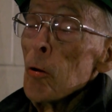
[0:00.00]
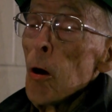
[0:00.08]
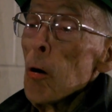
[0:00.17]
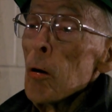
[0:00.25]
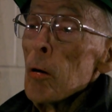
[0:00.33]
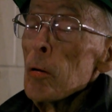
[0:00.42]

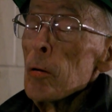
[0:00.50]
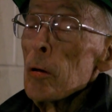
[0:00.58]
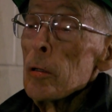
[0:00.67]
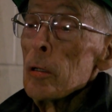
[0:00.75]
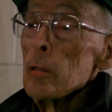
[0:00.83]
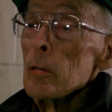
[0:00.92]
No,
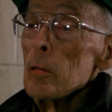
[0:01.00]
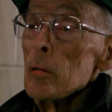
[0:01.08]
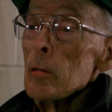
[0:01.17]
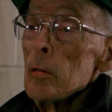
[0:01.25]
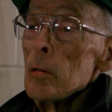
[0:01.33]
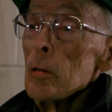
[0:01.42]
I didn't.
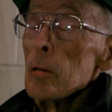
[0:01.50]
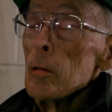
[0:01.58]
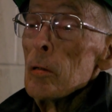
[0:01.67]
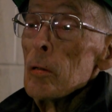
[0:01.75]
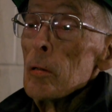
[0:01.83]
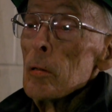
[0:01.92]

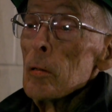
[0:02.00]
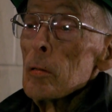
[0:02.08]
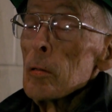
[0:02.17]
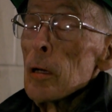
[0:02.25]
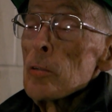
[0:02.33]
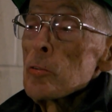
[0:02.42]

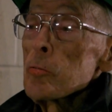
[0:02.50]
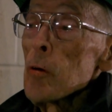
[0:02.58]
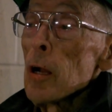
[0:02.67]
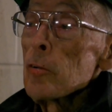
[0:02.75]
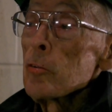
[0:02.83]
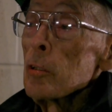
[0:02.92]
I used to
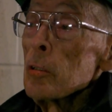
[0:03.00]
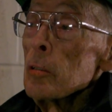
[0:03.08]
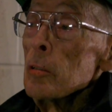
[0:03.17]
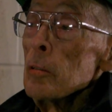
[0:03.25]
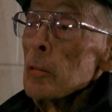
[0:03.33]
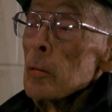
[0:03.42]
watch
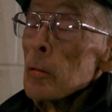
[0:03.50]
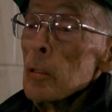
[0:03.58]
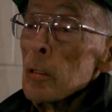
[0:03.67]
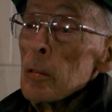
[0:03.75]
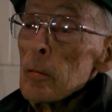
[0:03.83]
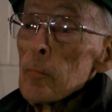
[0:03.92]

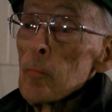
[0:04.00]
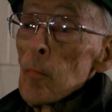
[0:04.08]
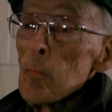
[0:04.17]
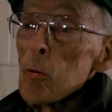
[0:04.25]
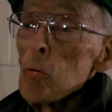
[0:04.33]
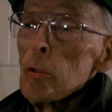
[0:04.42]

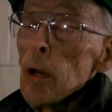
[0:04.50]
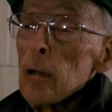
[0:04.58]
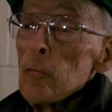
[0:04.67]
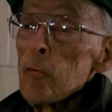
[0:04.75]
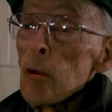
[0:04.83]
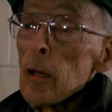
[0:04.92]
won't got
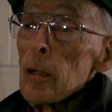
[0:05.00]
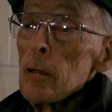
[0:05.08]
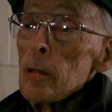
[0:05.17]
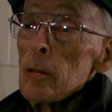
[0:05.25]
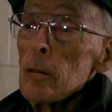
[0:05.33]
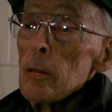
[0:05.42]
and fly
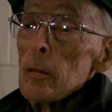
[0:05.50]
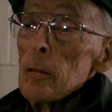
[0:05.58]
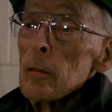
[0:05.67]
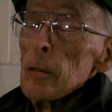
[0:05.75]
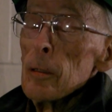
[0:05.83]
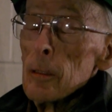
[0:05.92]

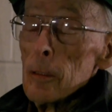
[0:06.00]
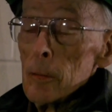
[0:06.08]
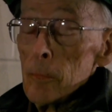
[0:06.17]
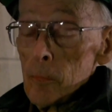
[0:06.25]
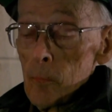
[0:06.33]
the